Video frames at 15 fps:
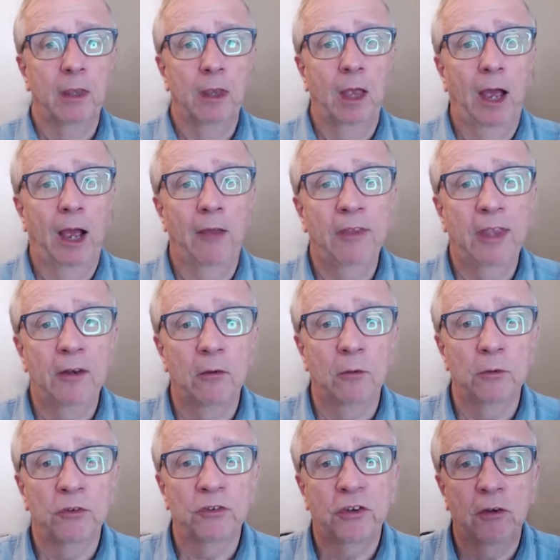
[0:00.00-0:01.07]
And then
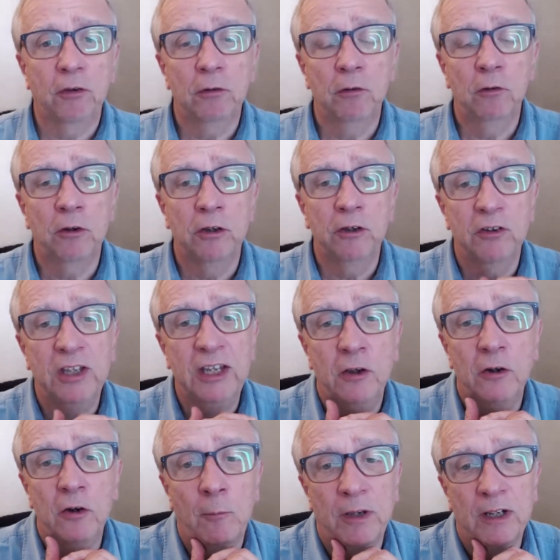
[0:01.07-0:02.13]
also look at
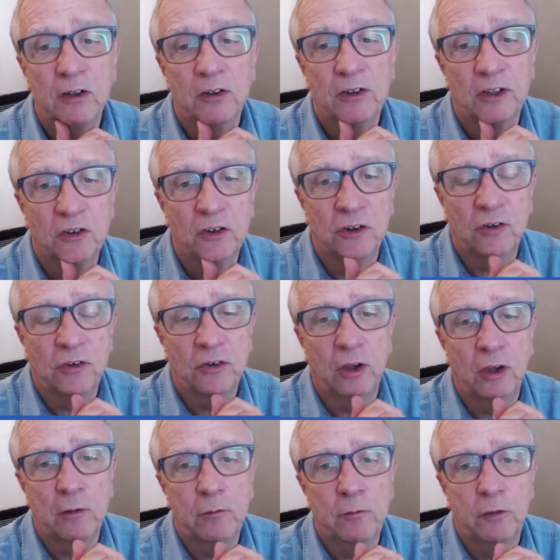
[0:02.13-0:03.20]
economic conditions.
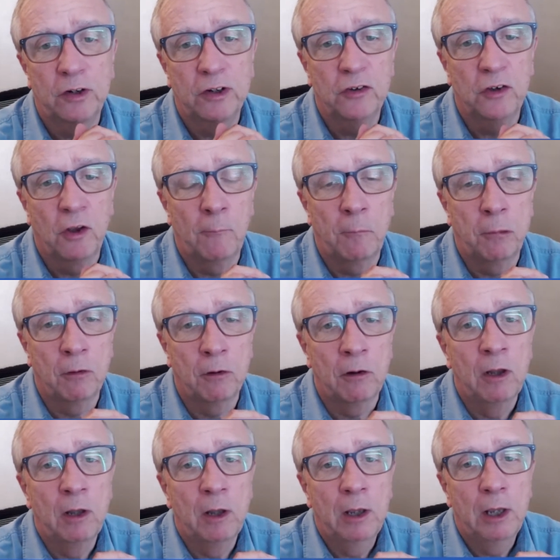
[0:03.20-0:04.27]
So, for example,
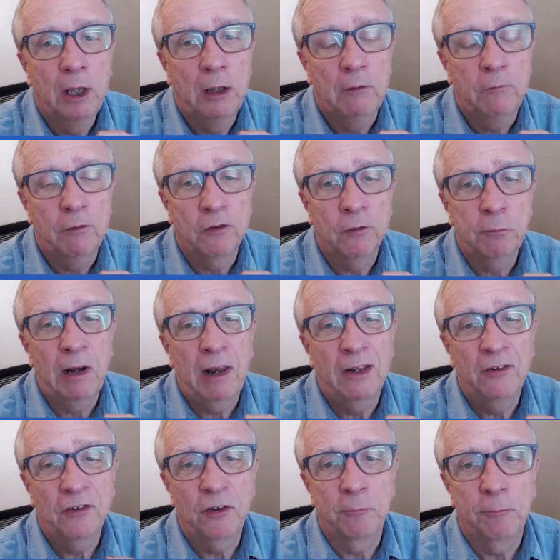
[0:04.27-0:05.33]
if there's
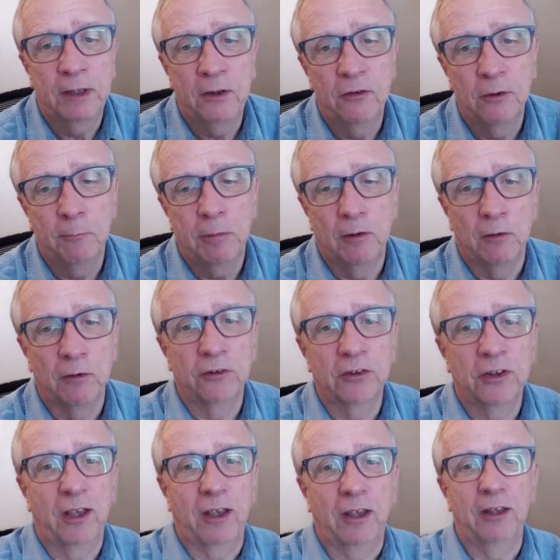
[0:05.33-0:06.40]
plans to build
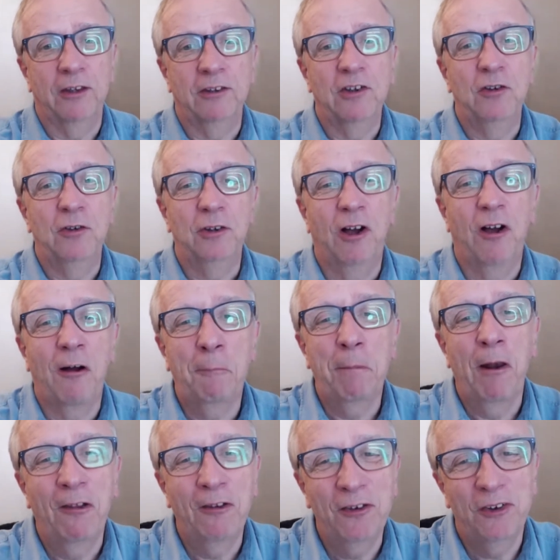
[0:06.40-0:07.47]
a new car
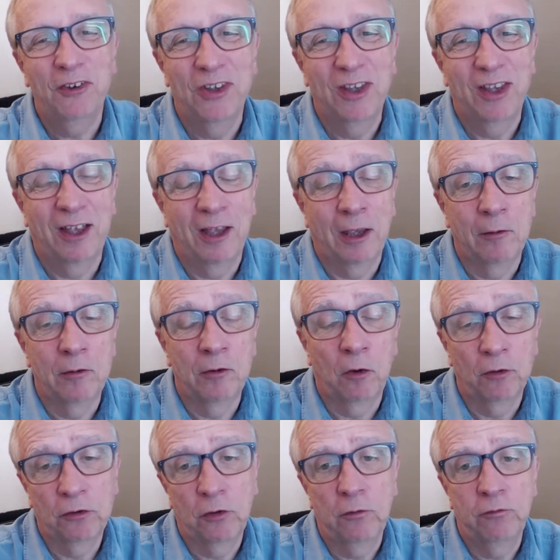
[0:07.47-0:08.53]
plant
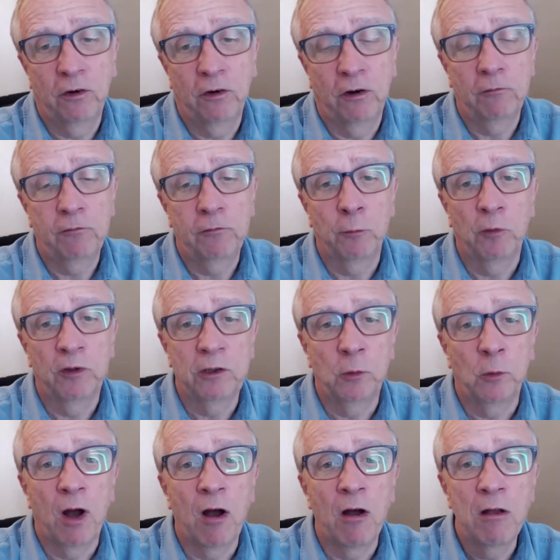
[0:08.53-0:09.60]
not too far from where you
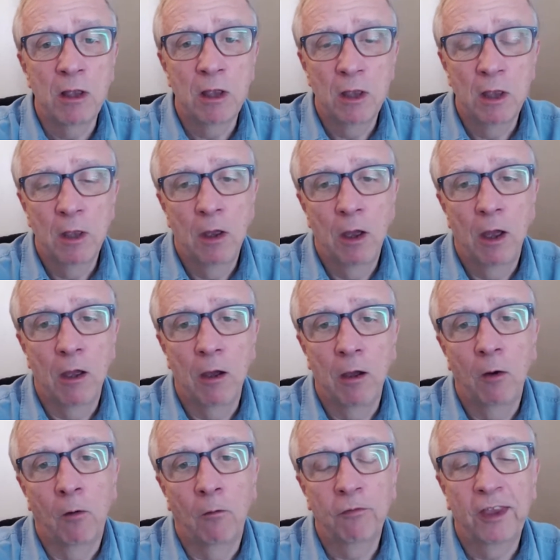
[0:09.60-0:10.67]
are,
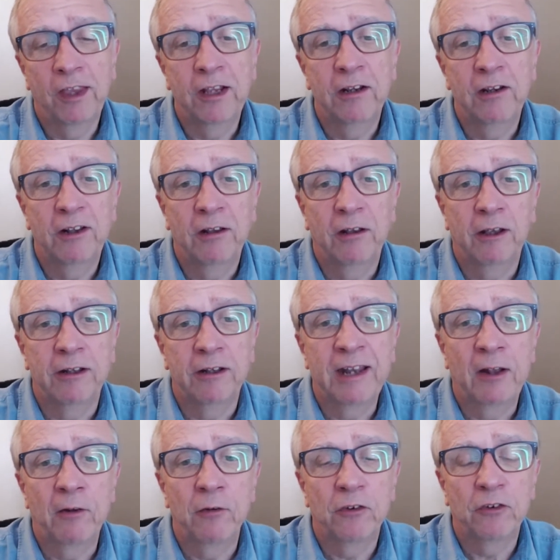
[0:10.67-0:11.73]
or if they
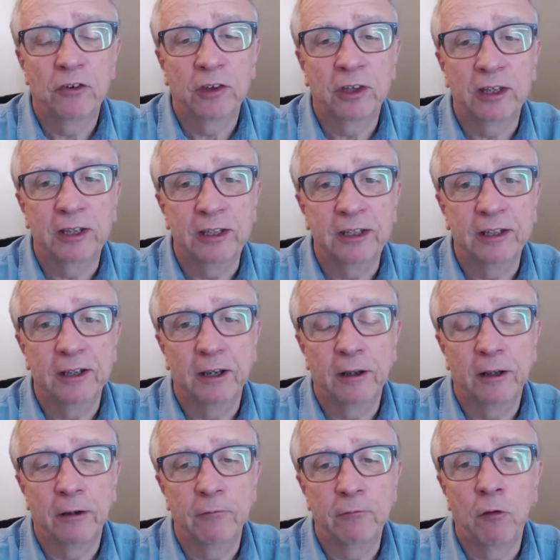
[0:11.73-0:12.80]
announce the
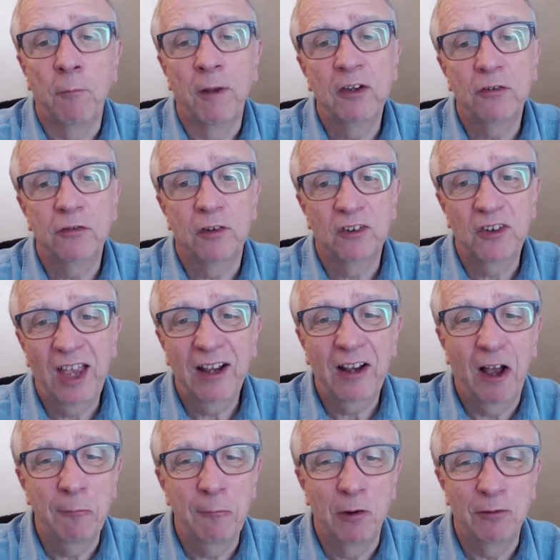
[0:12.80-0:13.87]
formation of a tech
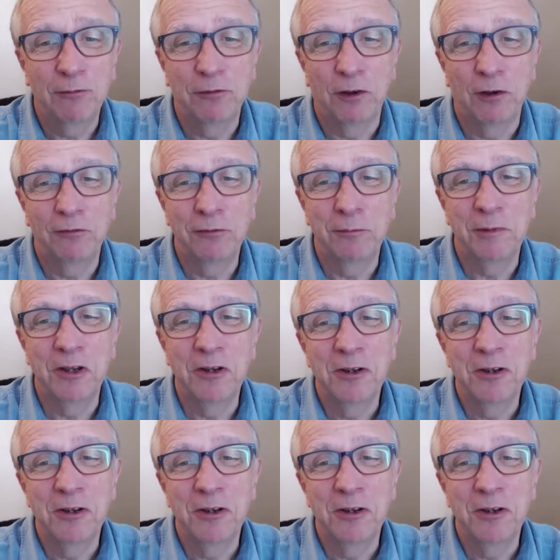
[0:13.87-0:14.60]
hub not far from you,